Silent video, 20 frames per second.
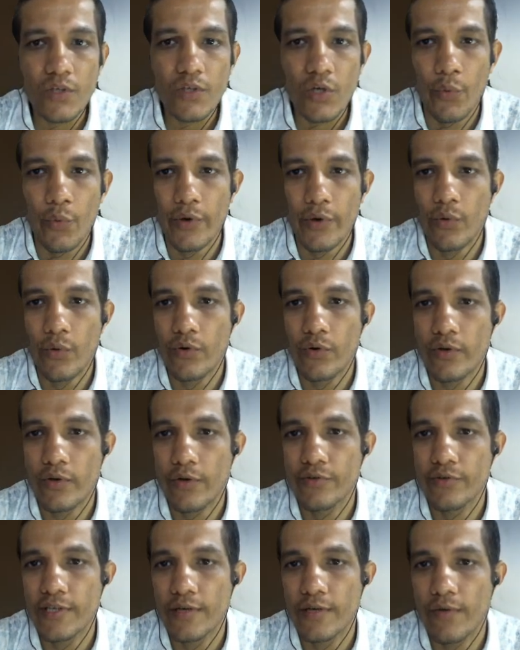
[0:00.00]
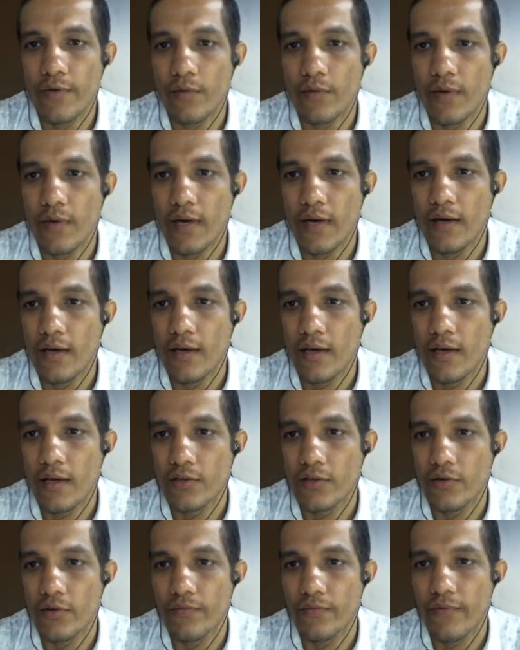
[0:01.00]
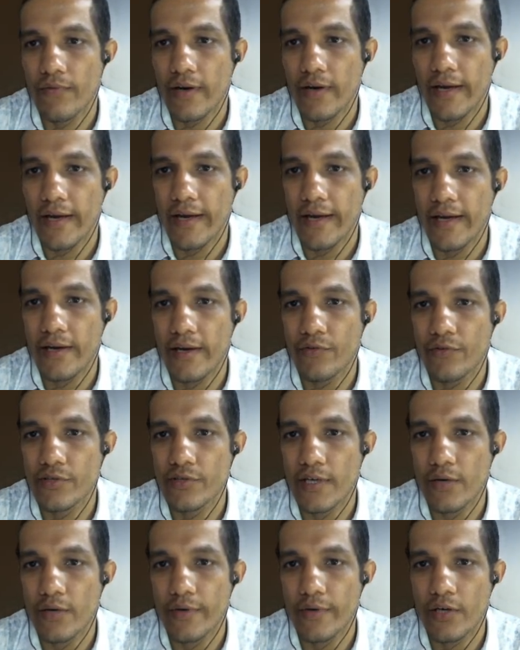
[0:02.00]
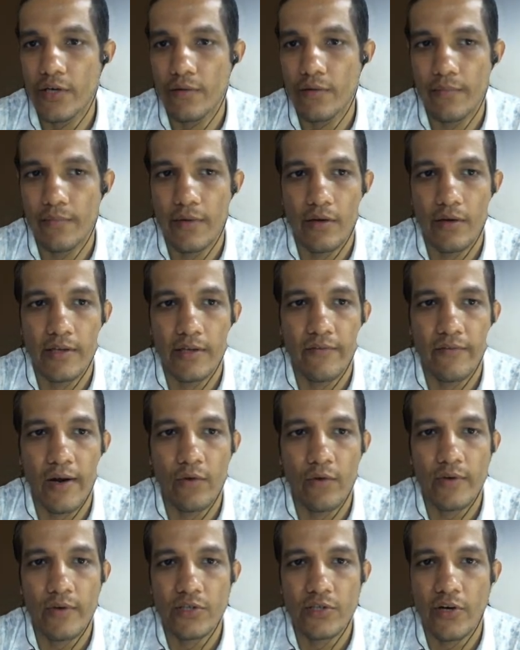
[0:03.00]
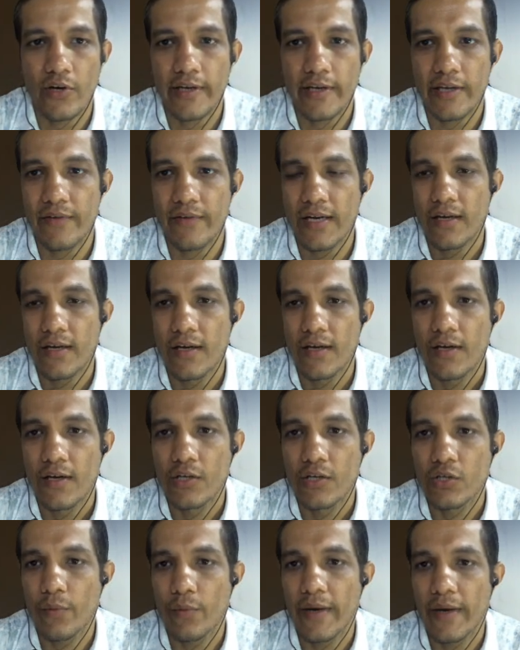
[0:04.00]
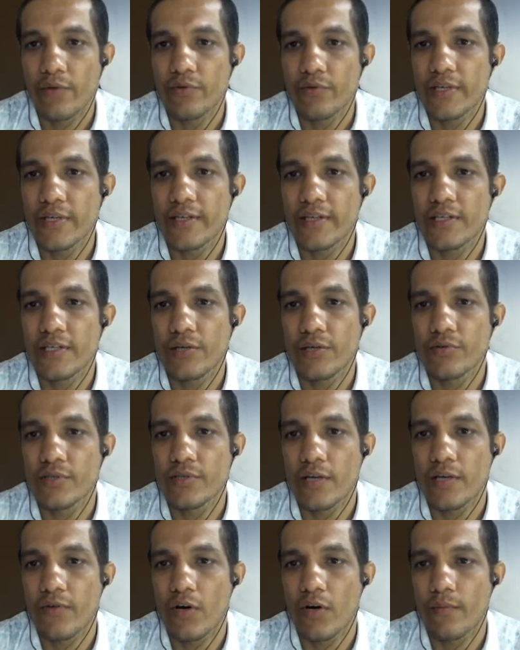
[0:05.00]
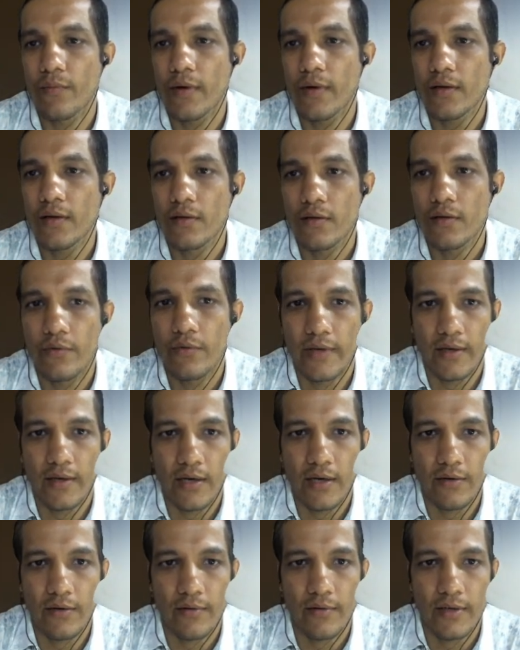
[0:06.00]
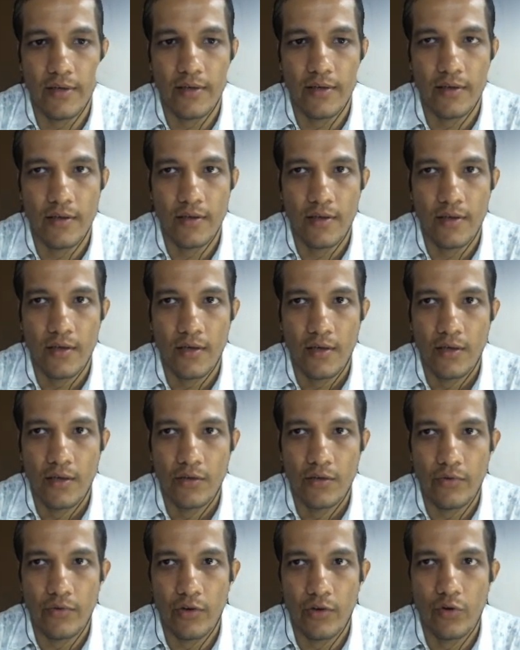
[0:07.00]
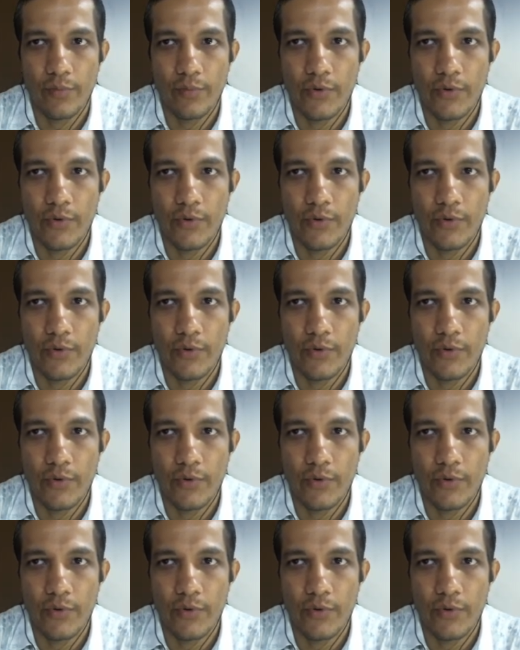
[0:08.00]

we don't know the U star formula. So for again U star, we need, the value was not given. So by using this U star formula, we can calculate. So I hope